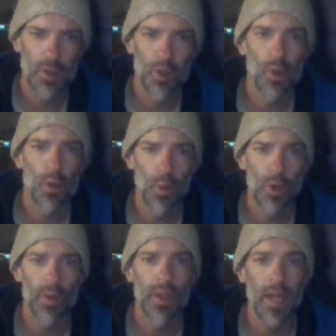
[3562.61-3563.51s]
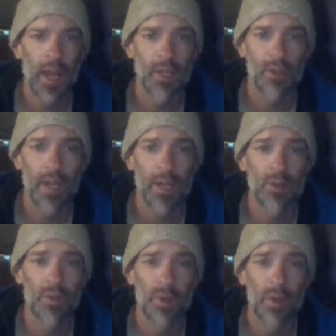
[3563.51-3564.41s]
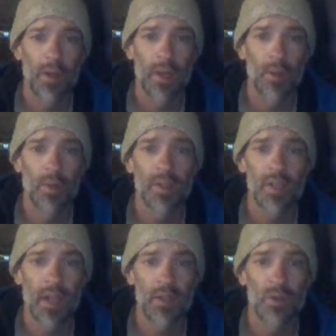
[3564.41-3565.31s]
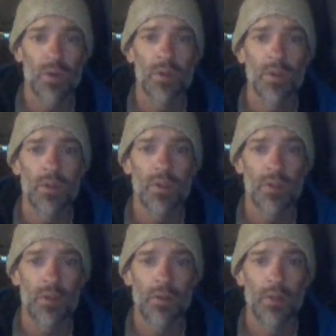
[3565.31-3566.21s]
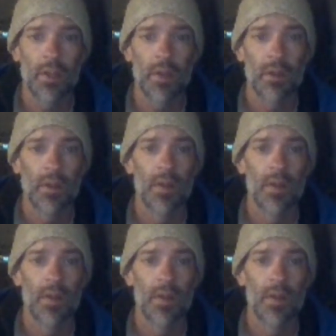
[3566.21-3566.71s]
to award the contract to ULA was schedule certainty.